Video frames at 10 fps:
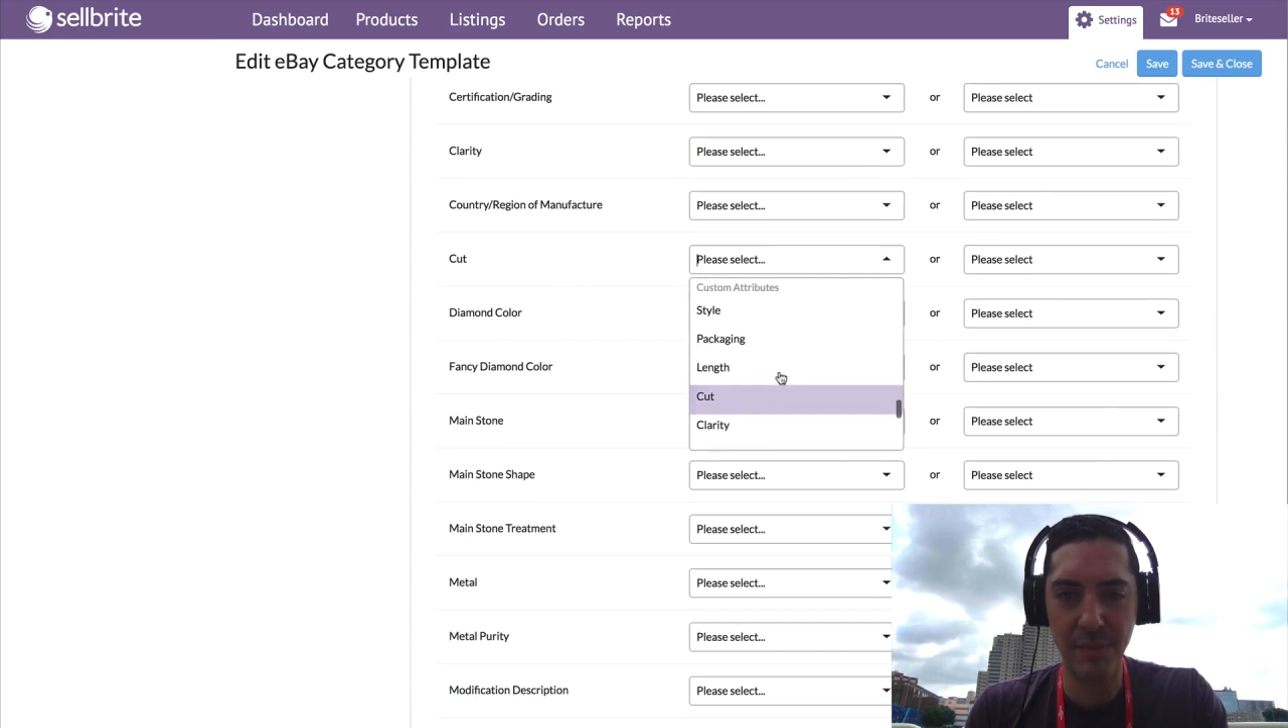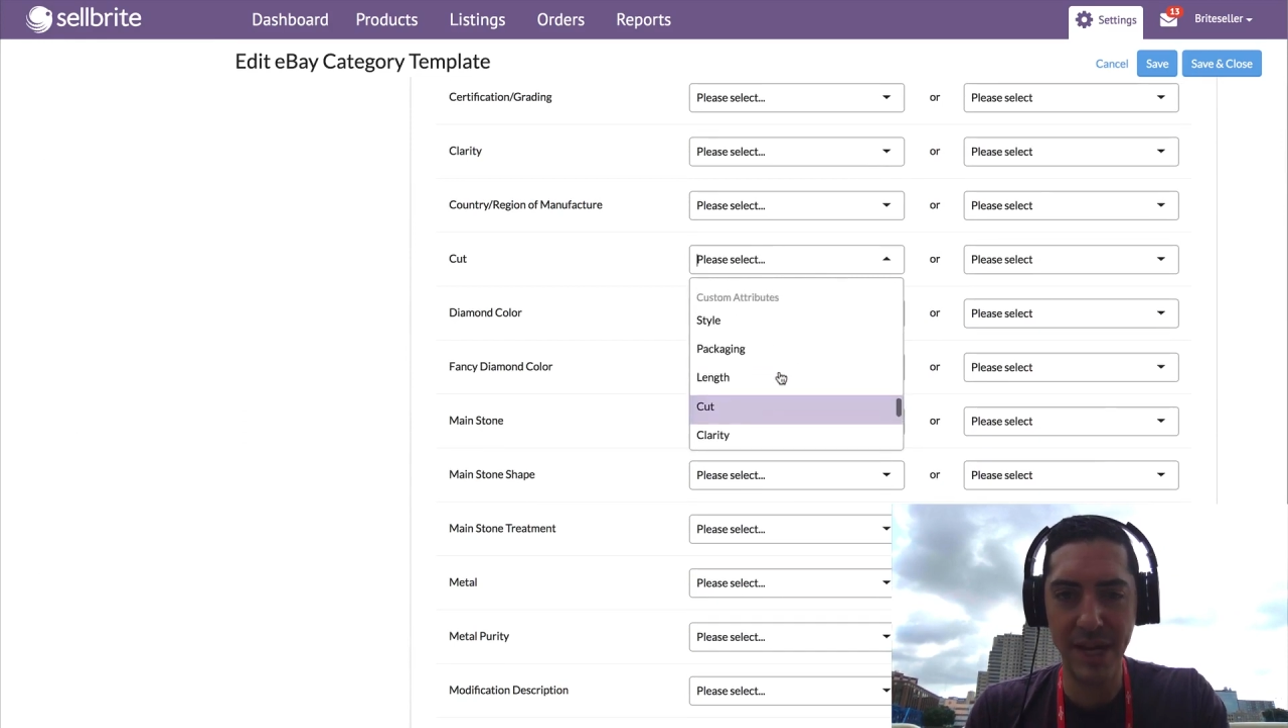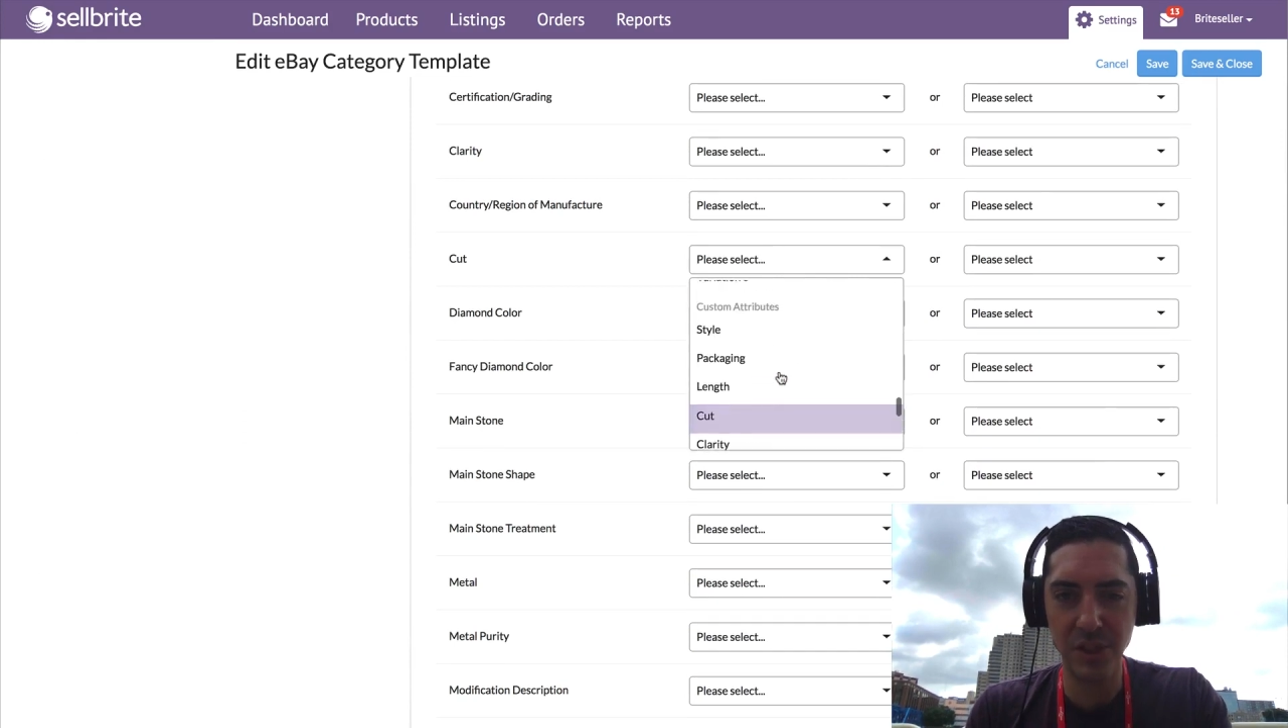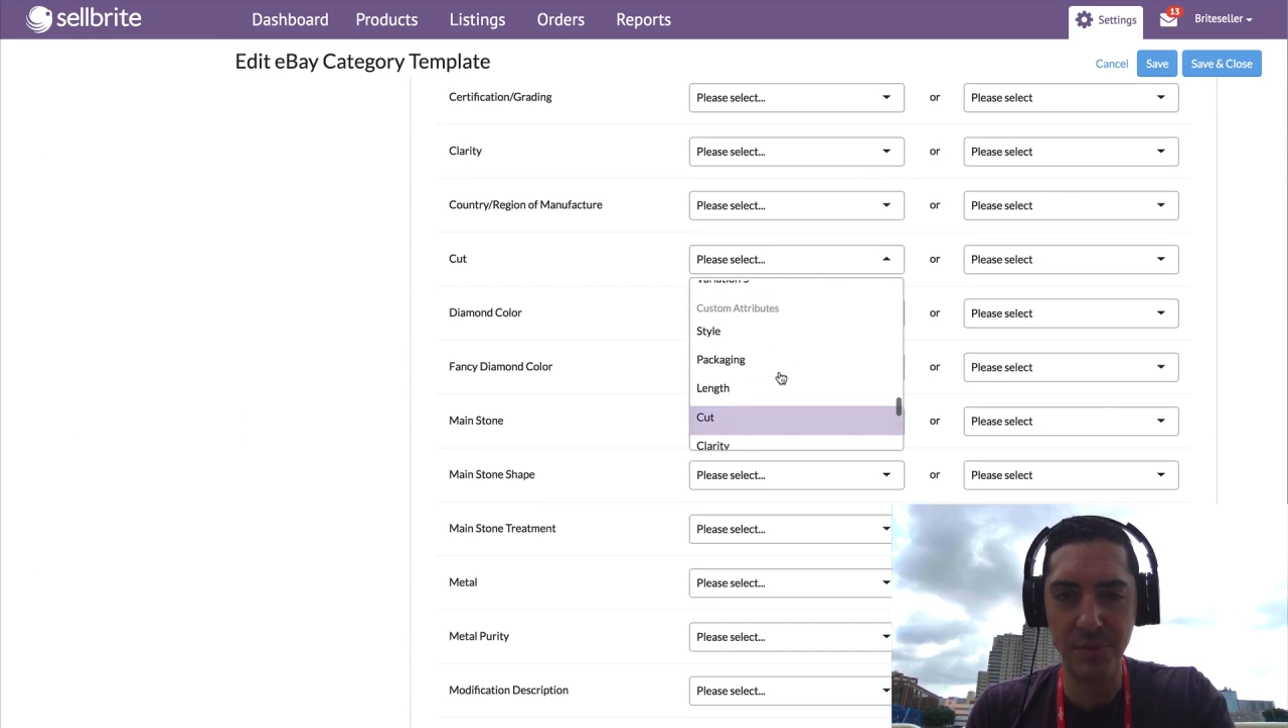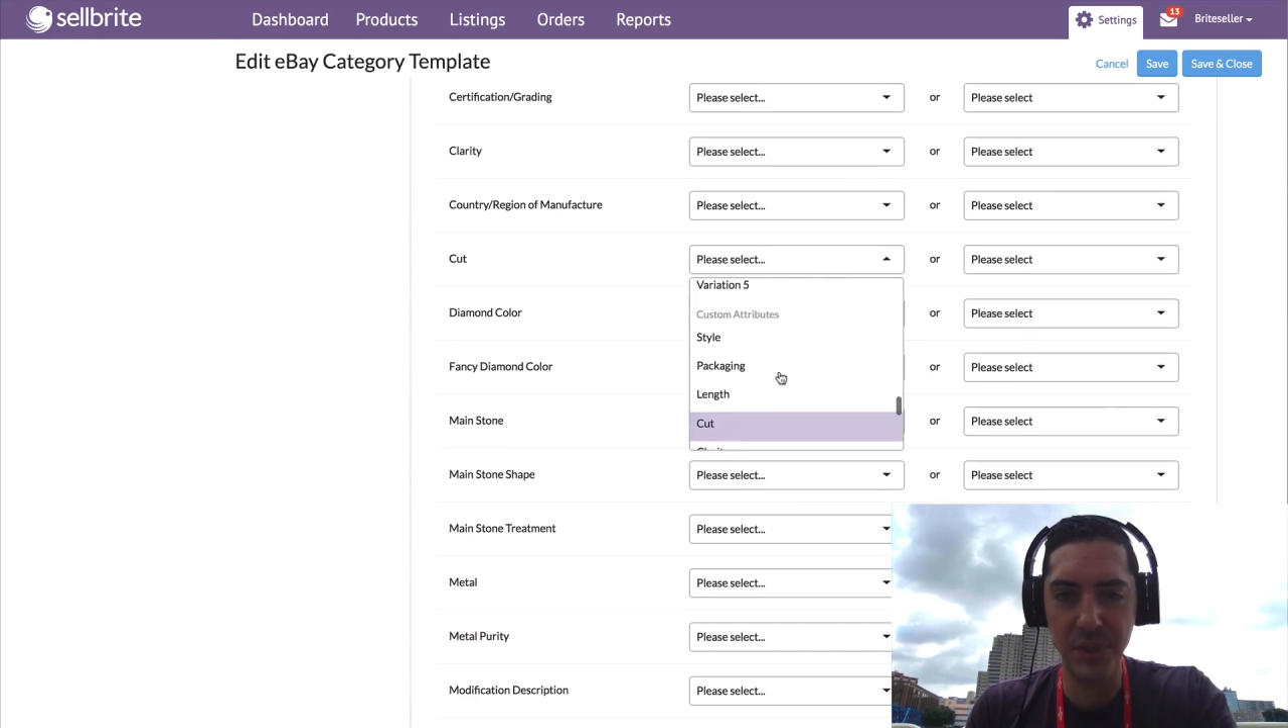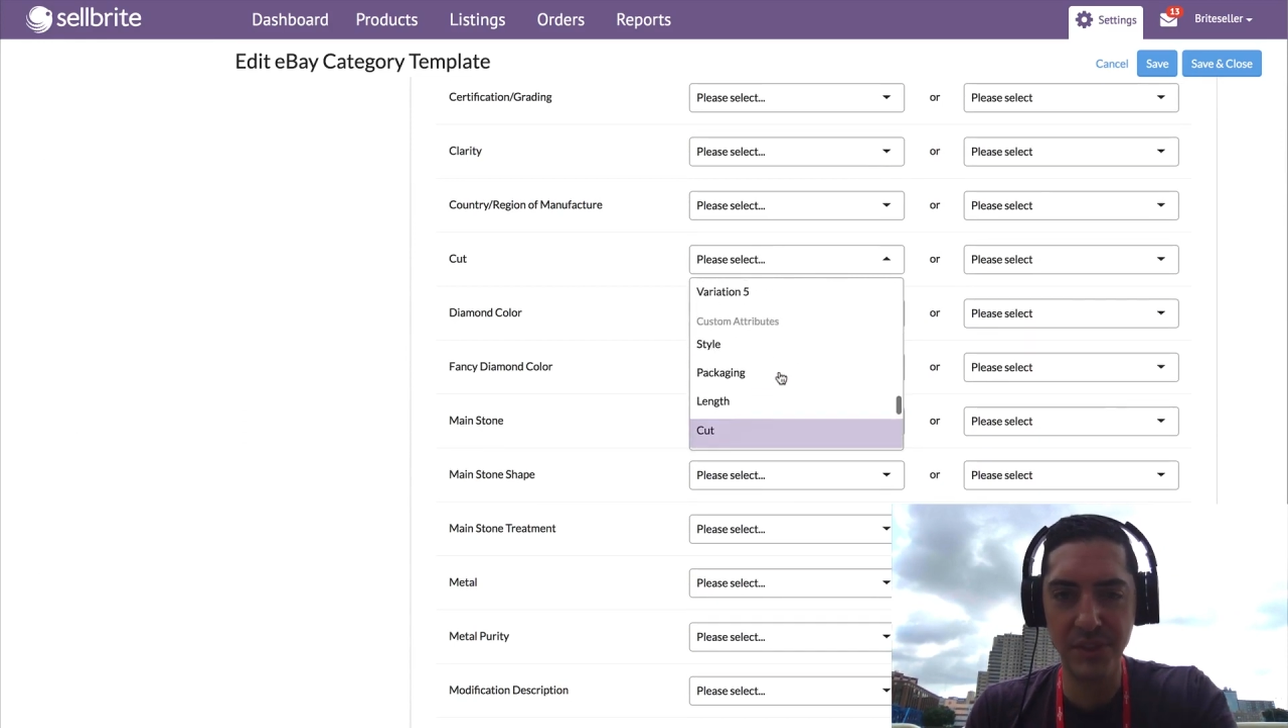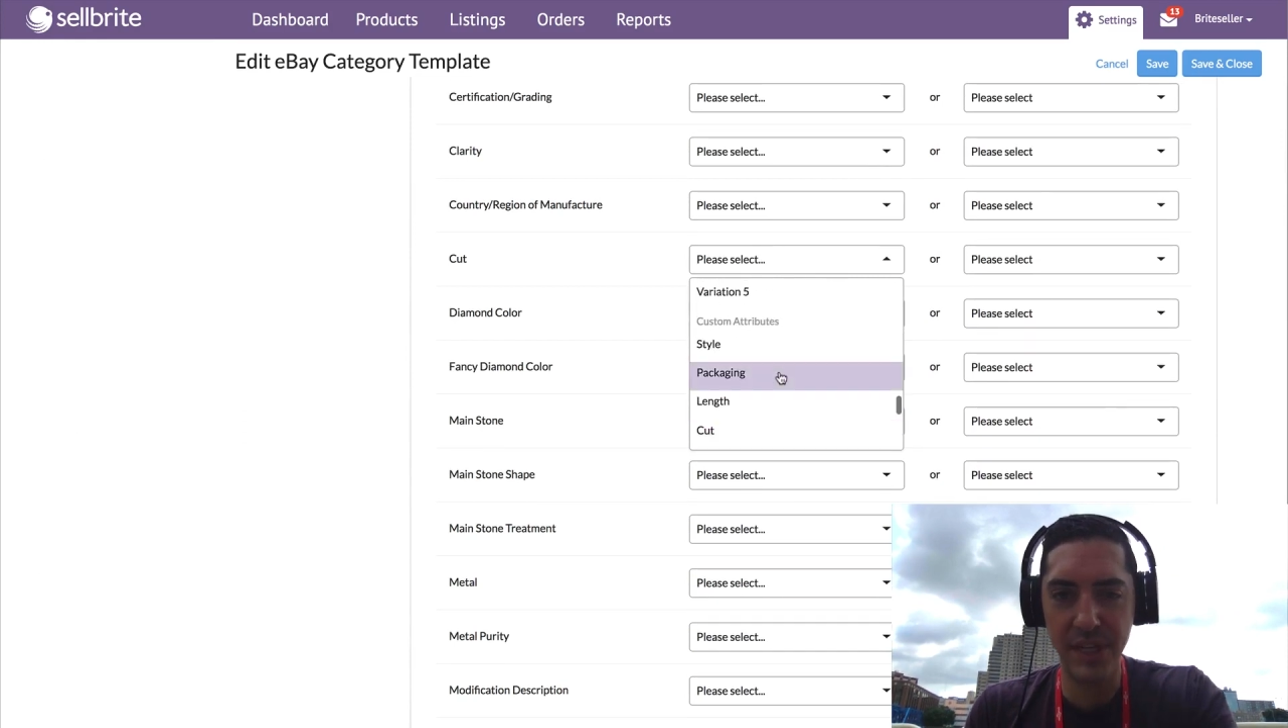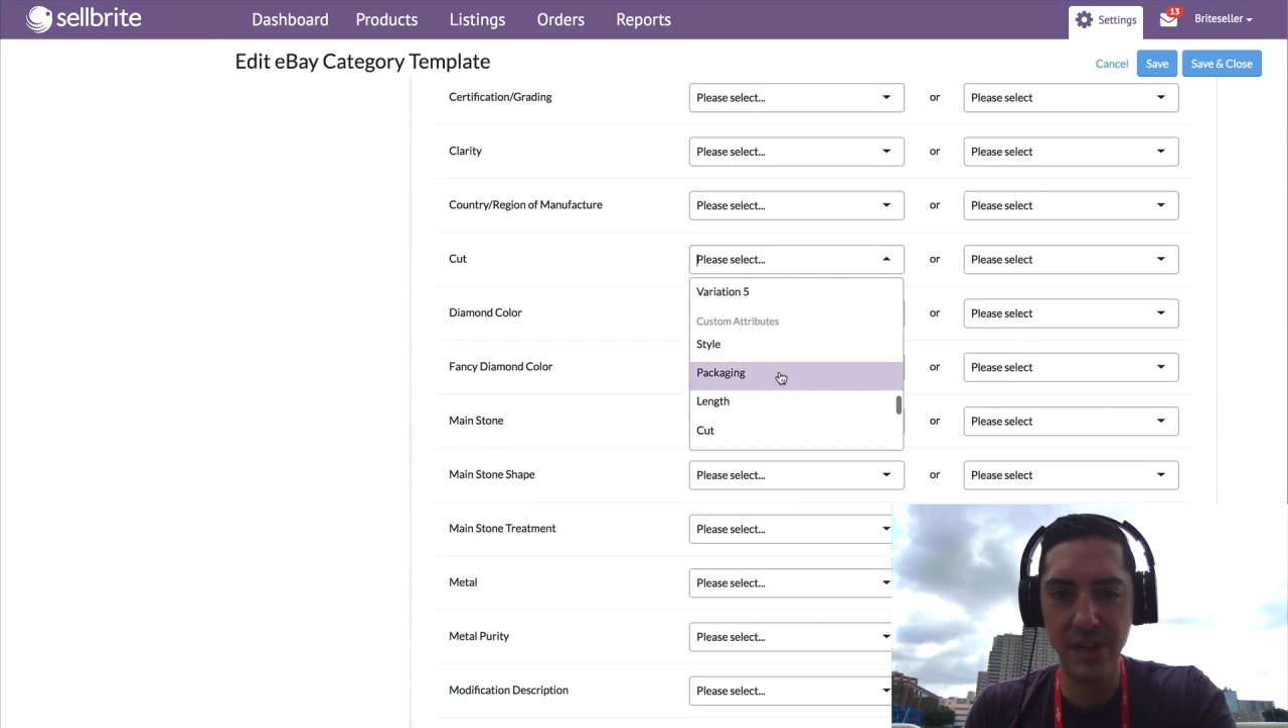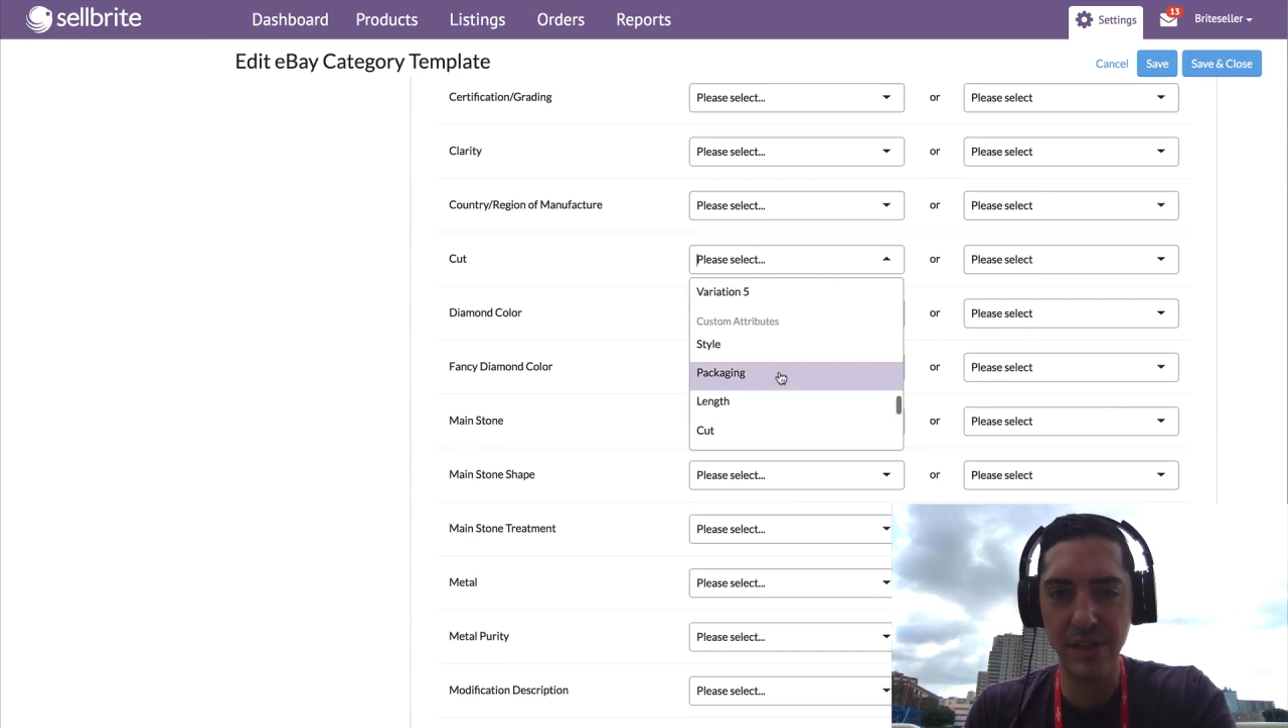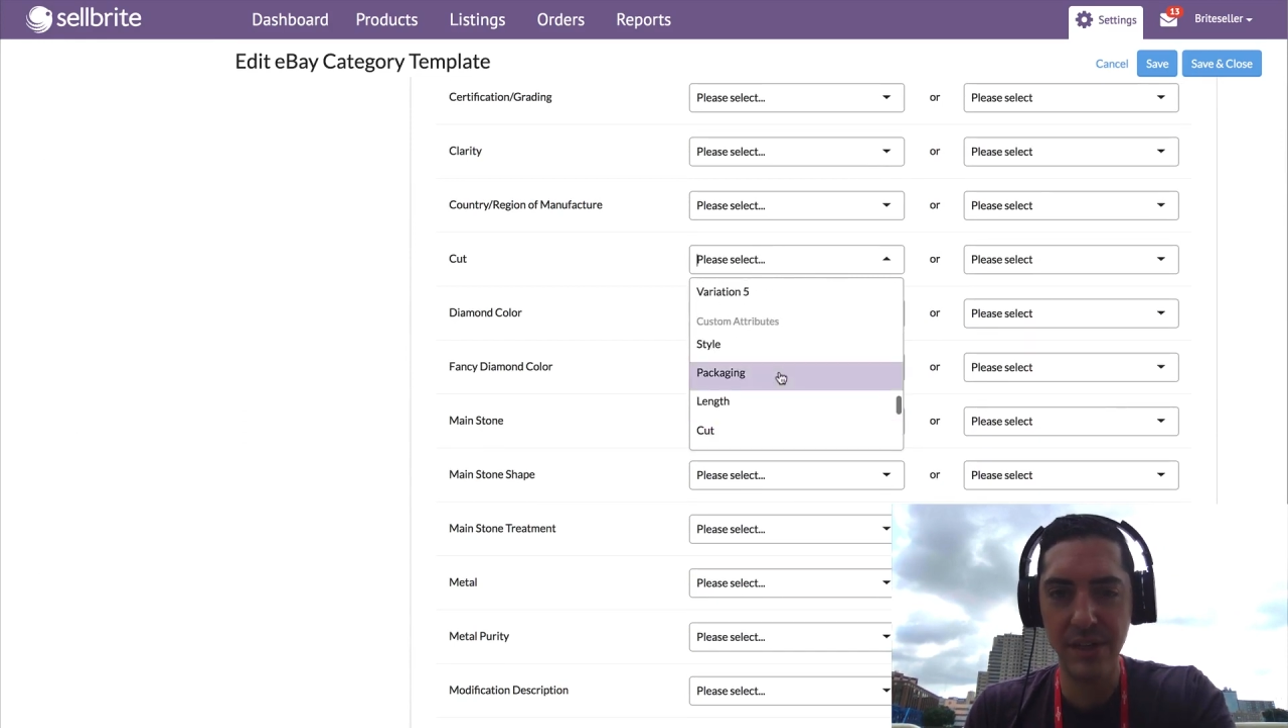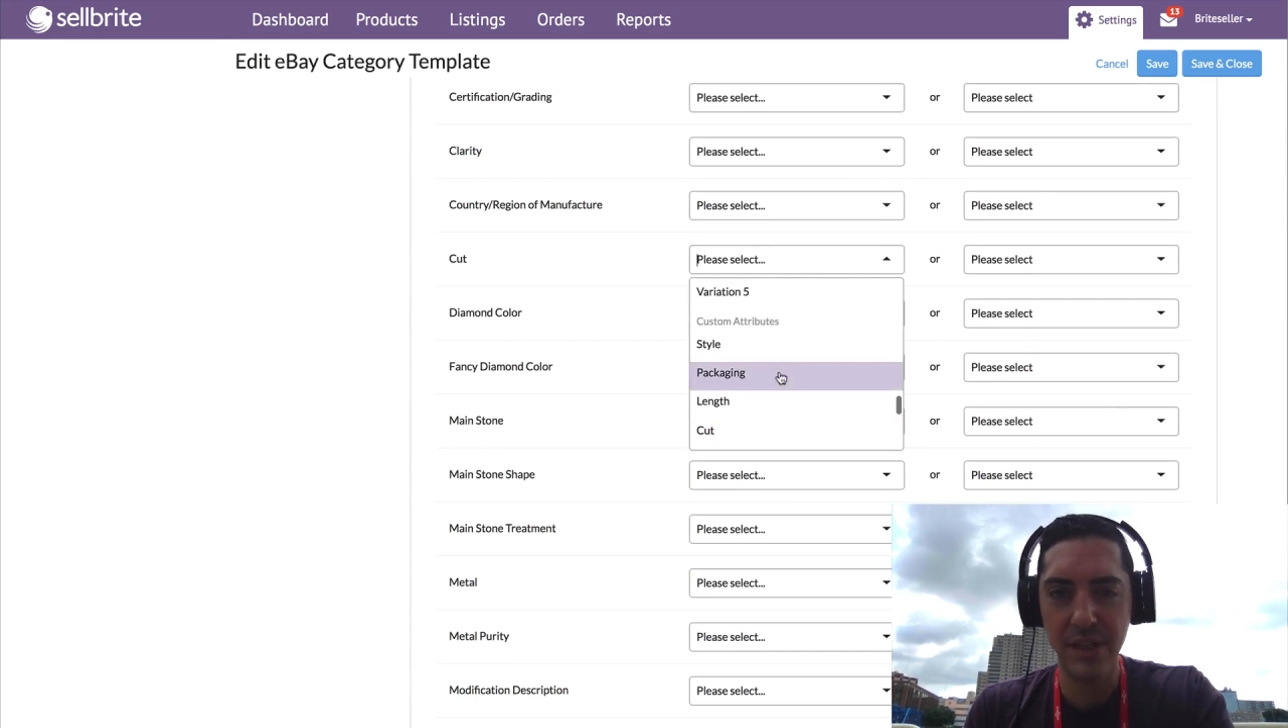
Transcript: attributes here.